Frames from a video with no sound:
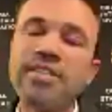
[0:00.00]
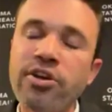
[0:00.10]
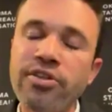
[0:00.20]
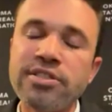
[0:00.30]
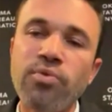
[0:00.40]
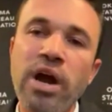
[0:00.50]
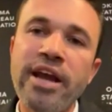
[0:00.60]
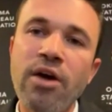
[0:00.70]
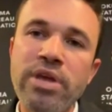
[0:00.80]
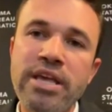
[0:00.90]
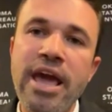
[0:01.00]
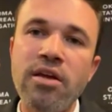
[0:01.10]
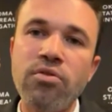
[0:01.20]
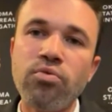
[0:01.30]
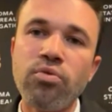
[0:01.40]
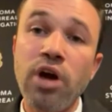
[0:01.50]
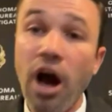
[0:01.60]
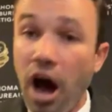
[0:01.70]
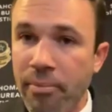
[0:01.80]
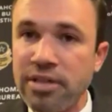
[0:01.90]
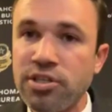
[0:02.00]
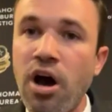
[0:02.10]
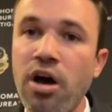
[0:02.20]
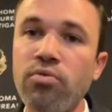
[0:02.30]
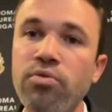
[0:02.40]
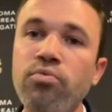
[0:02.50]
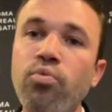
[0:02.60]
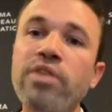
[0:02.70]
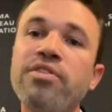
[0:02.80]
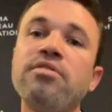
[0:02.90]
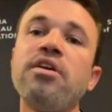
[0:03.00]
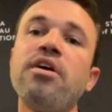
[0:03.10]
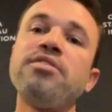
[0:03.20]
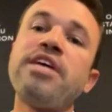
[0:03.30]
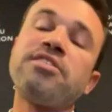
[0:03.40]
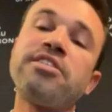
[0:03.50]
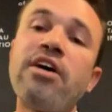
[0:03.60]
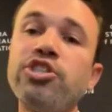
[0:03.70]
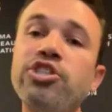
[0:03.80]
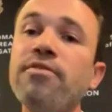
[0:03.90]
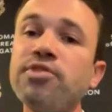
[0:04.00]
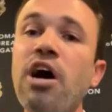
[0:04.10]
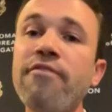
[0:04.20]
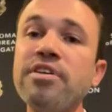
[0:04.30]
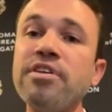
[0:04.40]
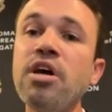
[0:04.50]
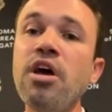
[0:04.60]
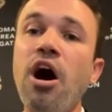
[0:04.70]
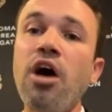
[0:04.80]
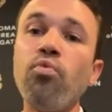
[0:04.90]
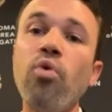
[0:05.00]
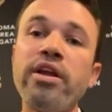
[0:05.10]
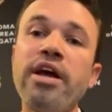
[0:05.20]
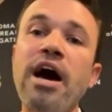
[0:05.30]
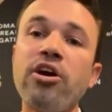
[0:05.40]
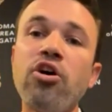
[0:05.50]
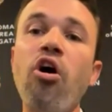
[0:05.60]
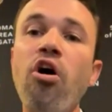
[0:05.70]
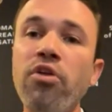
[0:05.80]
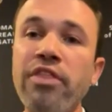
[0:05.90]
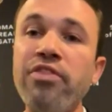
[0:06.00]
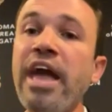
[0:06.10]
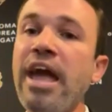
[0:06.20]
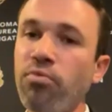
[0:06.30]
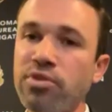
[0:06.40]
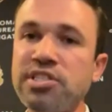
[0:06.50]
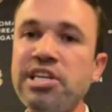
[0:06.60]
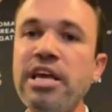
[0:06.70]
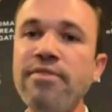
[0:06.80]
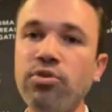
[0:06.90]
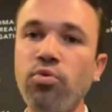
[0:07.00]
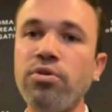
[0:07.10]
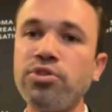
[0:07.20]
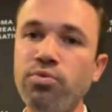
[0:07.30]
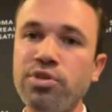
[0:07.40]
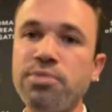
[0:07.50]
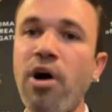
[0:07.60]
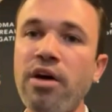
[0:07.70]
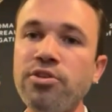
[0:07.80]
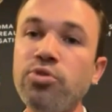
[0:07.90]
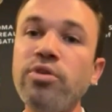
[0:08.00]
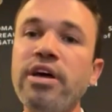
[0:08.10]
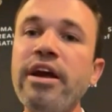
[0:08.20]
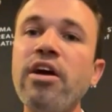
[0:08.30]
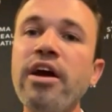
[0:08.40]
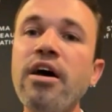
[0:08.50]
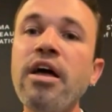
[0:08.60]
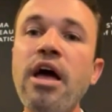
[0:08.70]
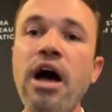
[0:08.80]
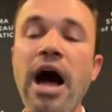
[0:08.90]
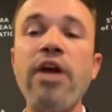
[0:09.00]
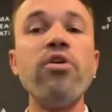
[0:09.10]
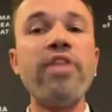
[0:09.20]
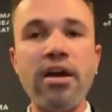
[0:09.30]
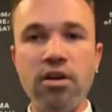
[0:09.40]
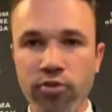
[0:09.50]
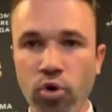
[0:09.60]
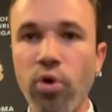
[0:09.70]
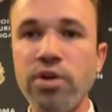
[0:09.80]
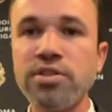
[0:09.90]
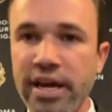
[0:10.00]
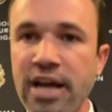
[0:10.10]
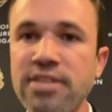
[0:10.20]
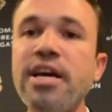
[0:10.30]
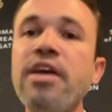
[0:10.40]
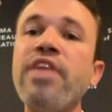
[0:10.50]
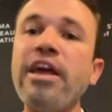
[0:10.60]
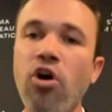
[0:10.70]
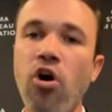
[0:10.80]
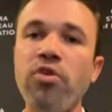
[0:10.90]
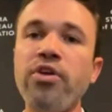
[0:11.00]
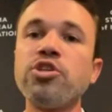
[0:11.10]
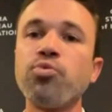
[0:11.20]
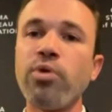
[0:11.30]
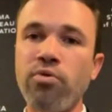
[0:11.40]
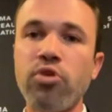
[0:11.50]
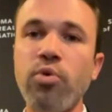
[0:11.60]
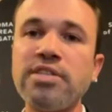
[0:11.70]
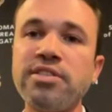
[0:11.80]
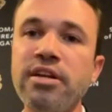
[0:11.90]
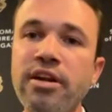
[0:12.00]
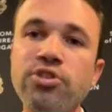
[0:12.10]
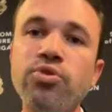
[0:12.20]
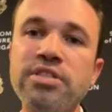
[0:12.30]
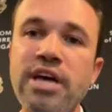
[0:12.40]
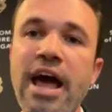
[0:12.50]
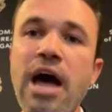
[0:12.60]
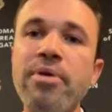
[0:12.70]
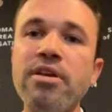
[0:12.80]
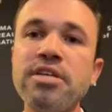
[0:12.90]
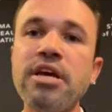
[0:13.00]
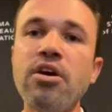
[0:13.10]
you this, that right now we can't comment on what the Texas County Sheriff's Office, on what kind of call that they received in order to respond to that area. I know that, of course, like I said, they called us, we were requested, and as soon as that happened,